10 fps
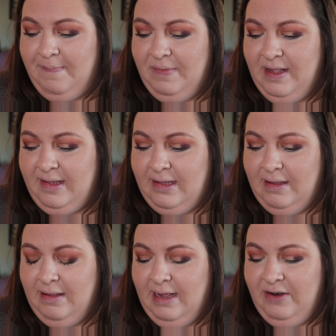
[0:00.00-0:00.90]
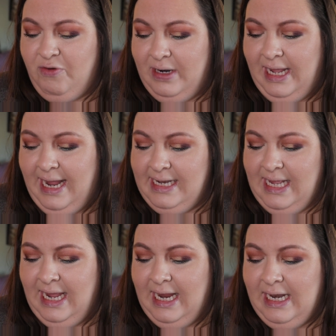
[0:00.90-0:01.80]
This in
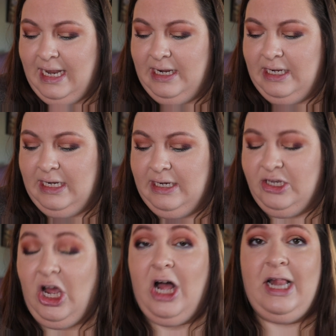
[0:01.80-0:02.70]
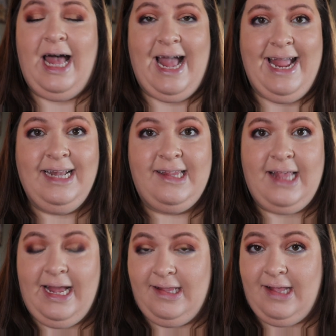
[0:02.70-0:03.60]
2018, Tall Heights,
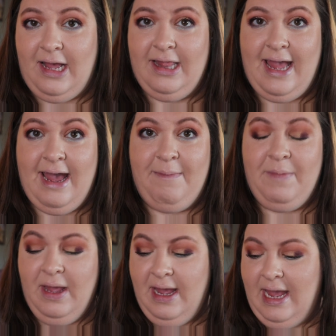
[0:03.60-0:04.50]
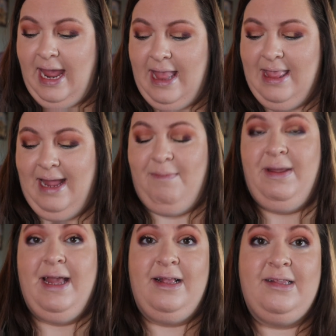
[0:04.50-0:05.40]
I saw them. And then
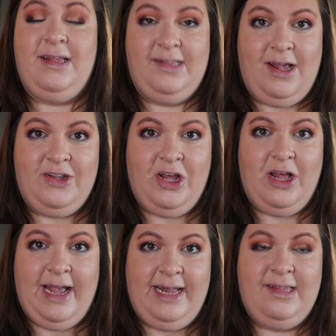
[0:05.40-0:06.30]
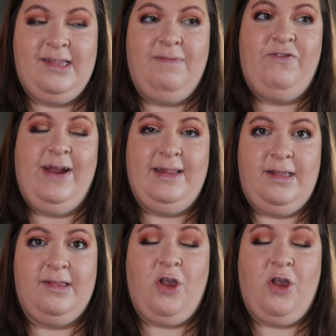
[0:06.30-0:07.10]
because I saw Tall Heights, Frances